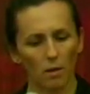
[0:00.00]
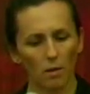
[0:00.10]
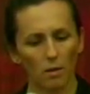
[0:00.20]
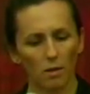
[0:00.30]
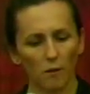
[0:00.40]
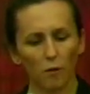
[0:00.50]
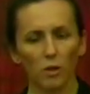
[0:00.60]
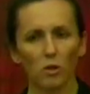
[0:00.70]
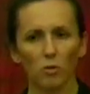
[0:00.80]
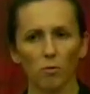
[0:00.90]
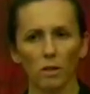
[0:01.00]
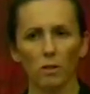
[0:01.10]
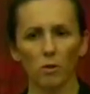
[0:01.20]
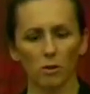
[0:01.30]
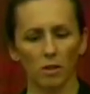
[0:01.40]
Differential
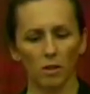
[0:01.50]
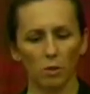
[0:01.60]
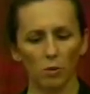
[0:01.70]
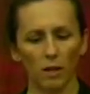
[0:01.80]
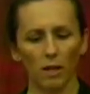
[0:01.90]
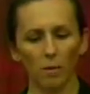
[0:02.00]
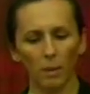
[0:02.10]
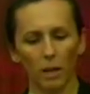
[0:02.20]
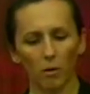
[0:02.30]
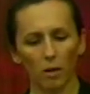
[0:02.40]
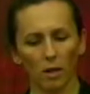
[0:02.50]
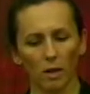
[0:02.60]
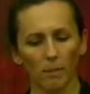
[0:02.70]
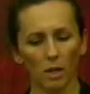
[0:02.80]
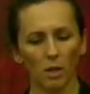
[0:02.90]
resources create a power
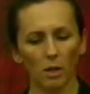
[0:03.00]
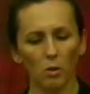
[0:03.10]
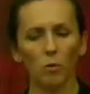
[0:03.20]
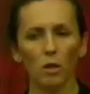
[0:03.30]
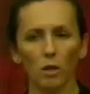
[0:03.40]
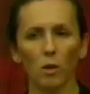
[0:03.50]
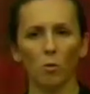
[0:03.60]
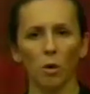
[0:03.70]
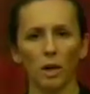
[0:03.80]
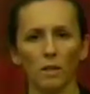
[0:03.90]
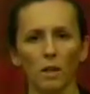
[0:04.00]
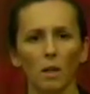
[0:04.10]
dynamic in who can know what.